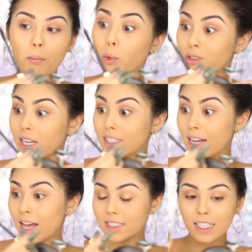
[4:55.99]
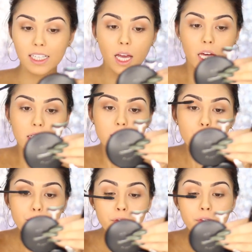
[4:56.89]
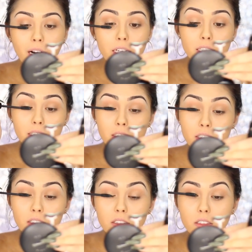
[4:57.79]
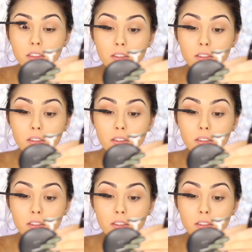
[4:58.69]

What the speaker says: Multitasking at its finest.